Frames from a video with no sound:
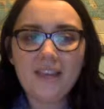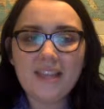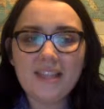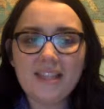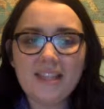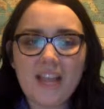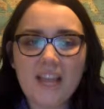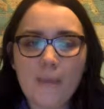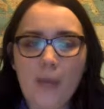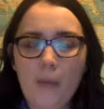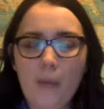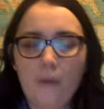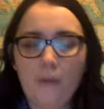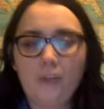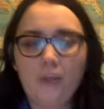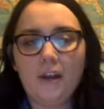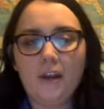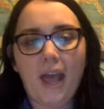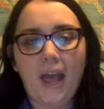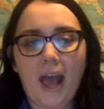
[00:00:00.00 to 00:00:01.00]
assignment I want
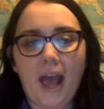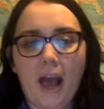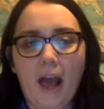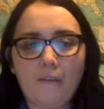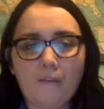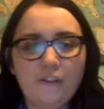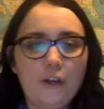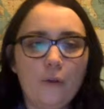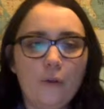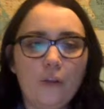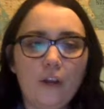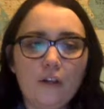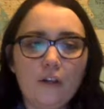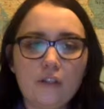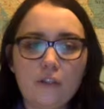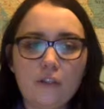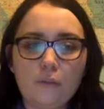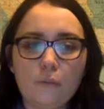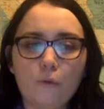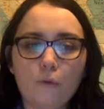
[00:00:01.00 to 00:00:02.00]
them to have. So there's
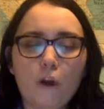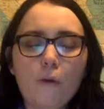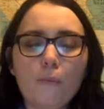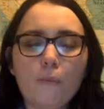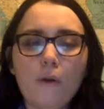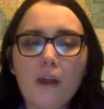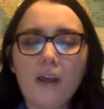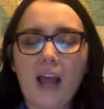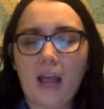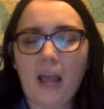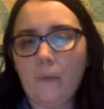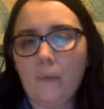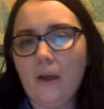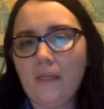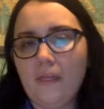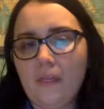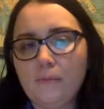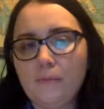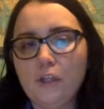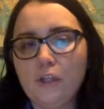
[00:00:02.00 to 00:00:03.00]
this rubric I
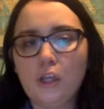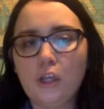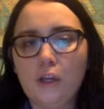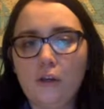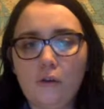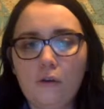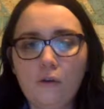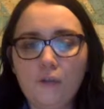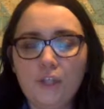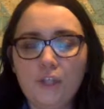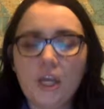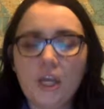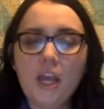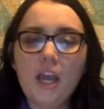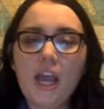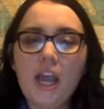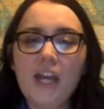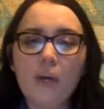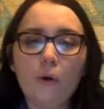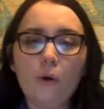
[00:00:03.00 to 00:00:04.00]
want them to use
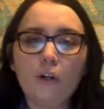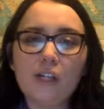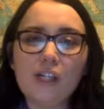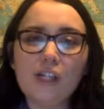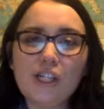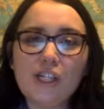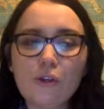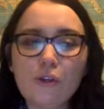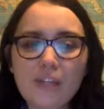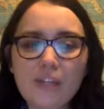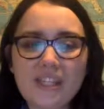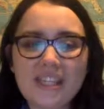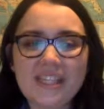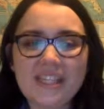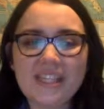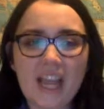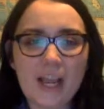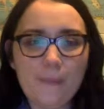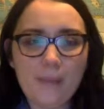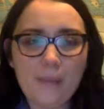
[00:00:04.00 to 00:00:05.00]
in order to do this
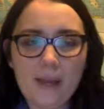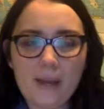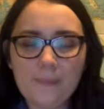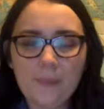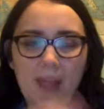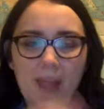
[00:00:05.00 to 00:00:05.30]
assignment.